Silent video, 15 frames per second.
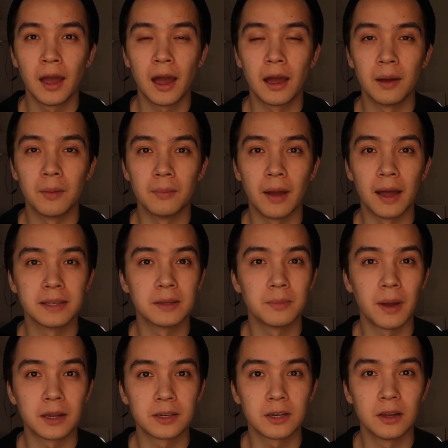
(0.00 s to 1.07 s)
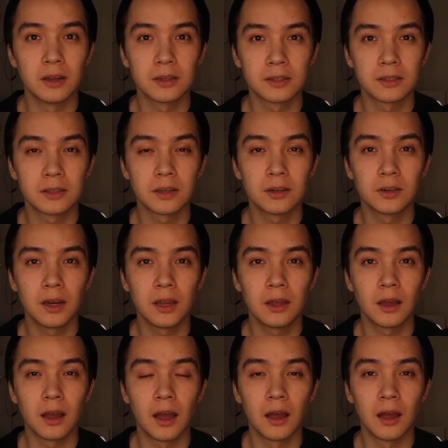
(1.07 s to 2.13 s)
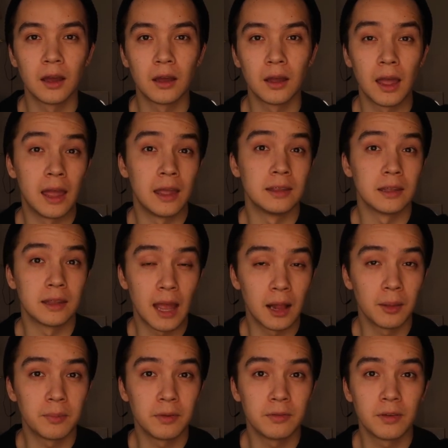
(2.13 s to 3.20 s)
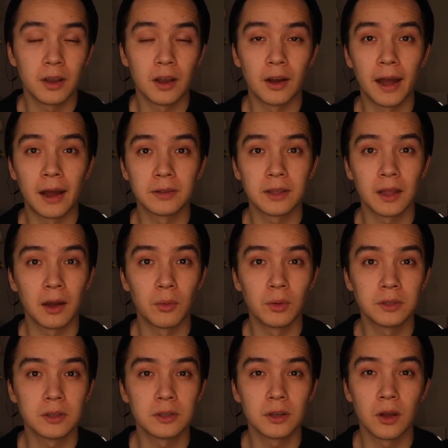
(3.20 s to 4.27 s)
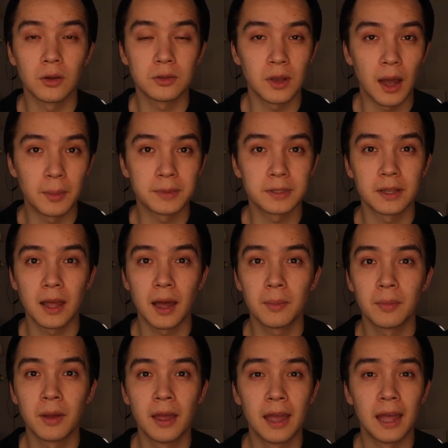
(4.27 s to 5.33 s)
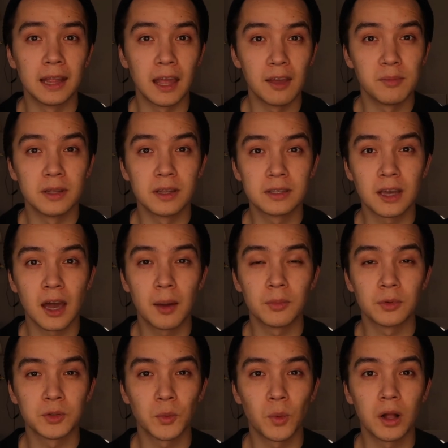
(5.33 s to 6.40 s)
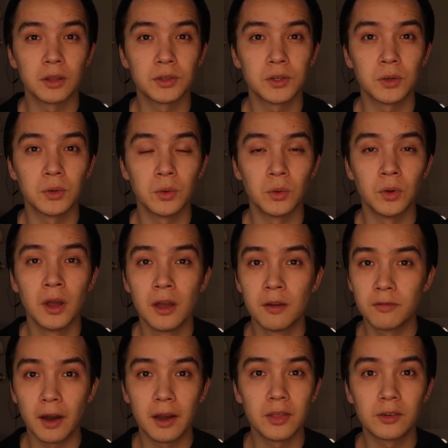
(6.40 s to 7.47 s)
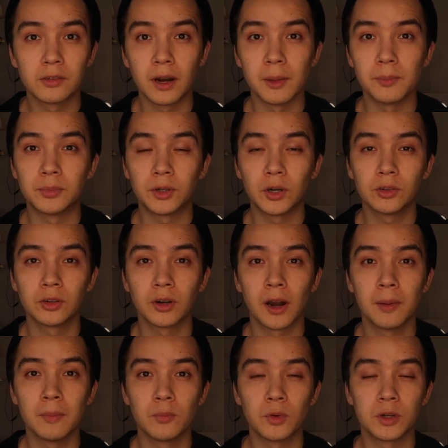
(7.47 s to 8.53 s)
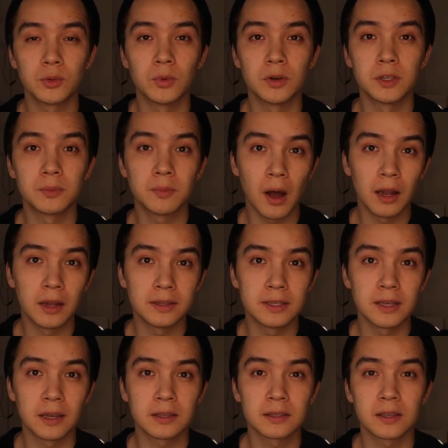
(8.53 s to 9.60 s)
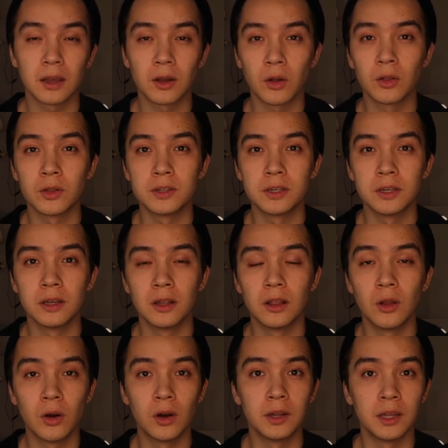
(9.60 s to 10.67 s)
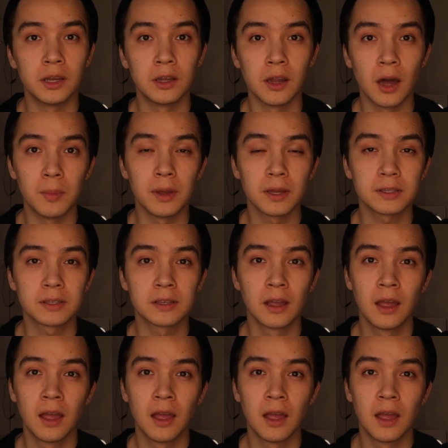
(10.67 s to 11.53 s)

as a bachelor's degree. And it helped me figure out that I wanted to go to Amsterdam. It gave me the time as well to find the right program, which was politics, psychology, law and economics